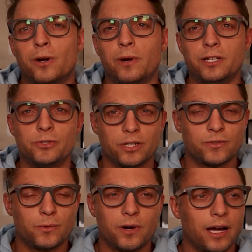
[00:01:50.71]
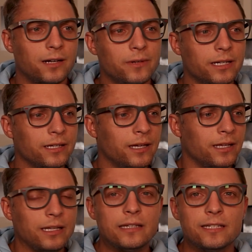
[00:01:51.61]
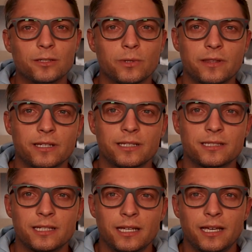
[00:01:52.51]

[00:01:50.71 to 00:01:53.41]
What do I dress for? How do I deal with this?